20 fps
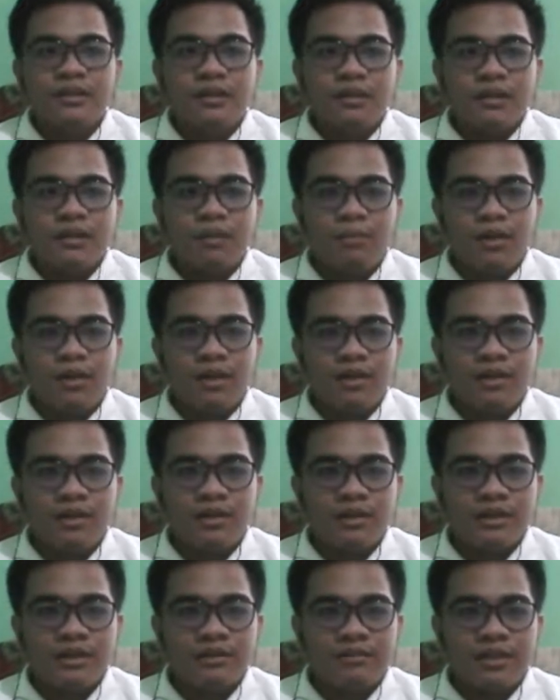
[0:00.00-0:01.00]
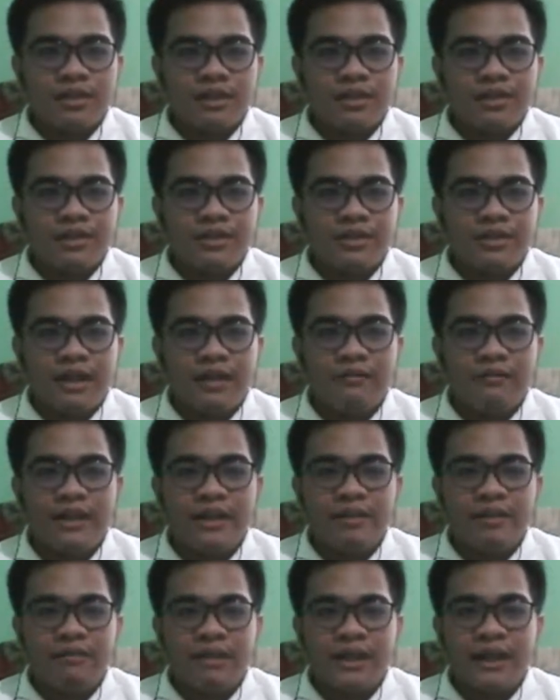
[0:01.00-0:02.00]
The monocoque structure
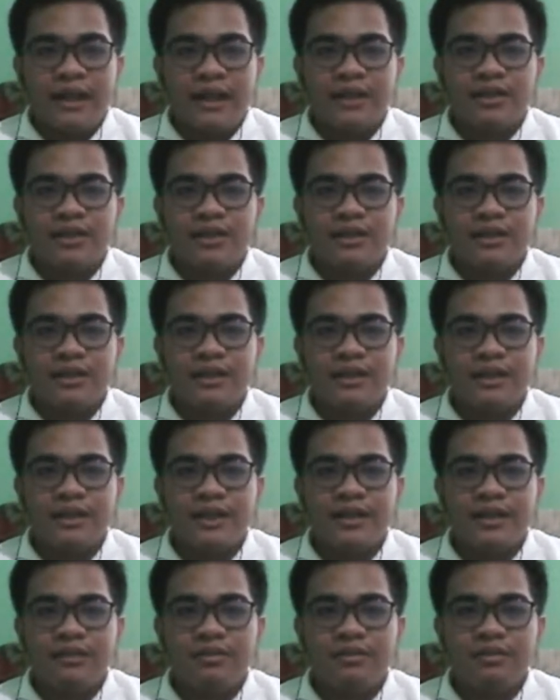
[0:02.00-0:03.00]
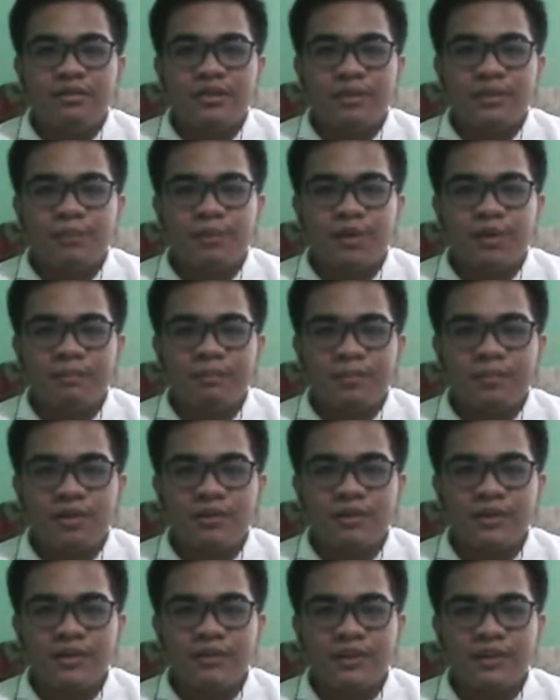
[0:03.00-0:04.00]
heavily relies on the skin to support
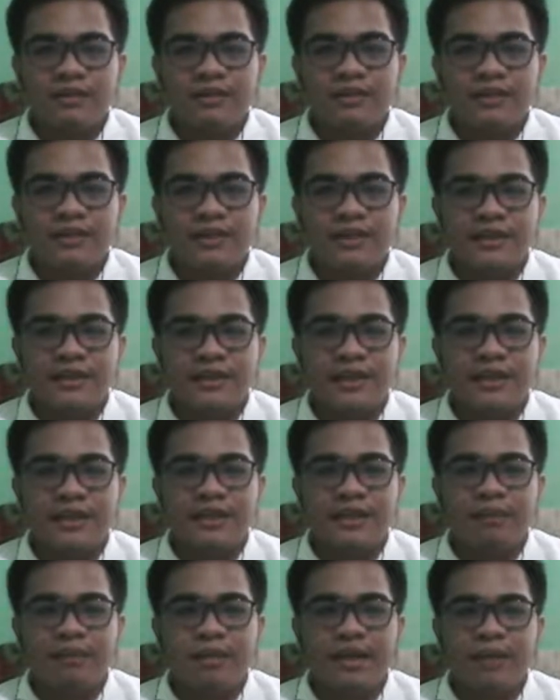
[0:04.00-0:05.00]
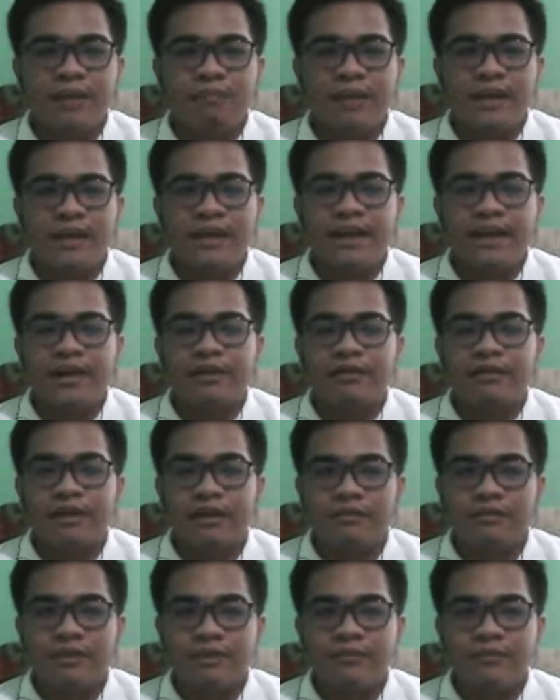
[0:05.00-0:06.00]
most of the stresses exhibited by the
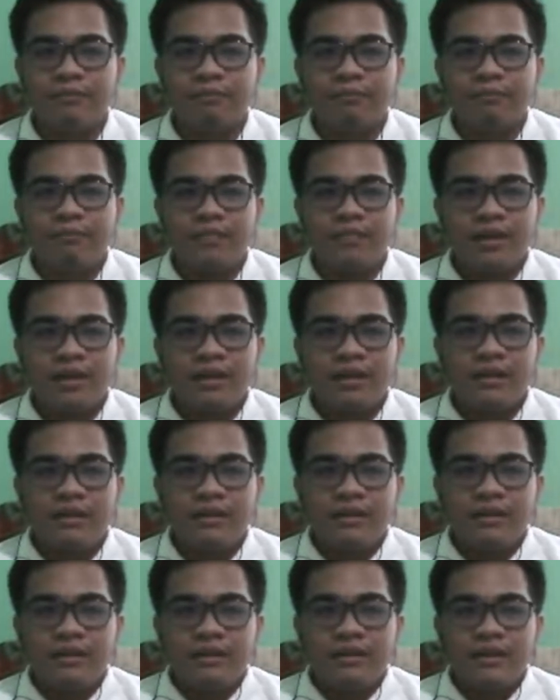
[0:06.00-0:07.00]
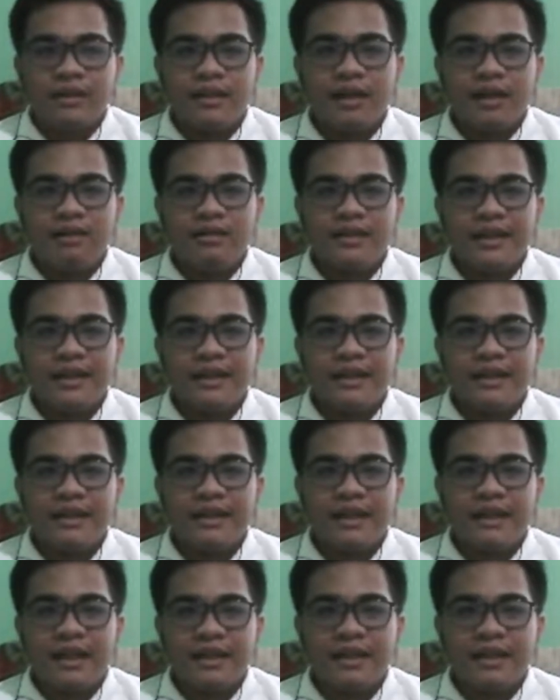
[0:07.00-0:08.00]
aircraft. The downside
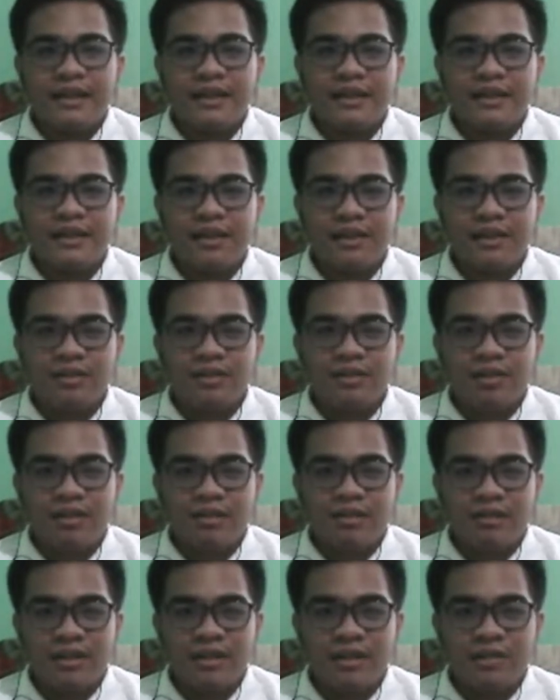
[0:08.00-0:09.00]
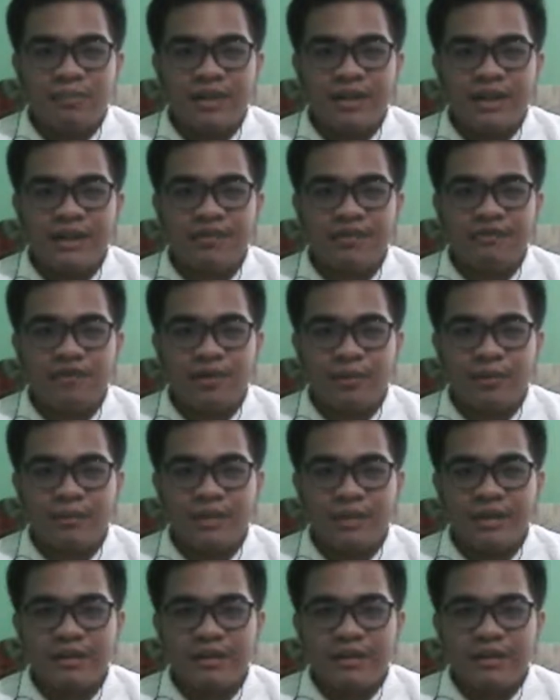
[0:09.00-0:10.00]
is that it is not tolerant to being
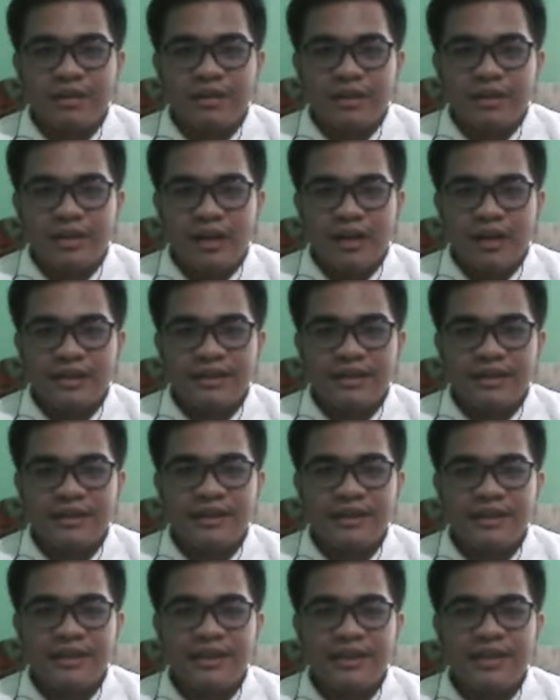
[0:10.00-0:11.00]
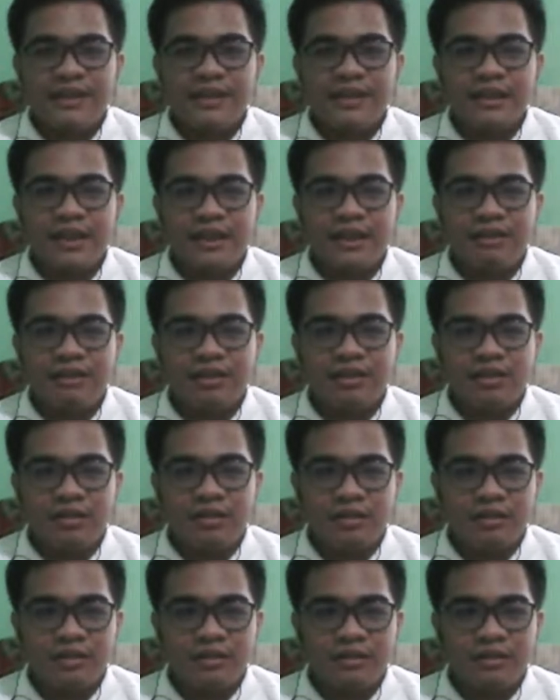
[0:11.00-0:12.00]
deformed, and since the skin carries
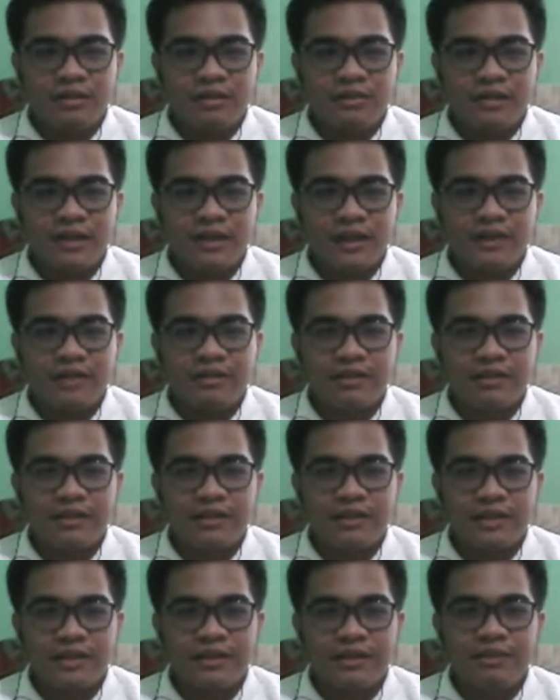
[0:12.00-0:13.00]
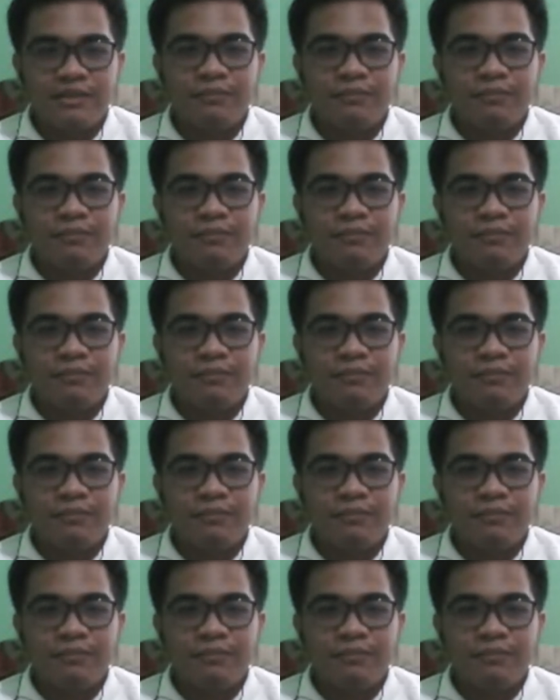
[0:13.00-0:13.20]
all the loads and stresses,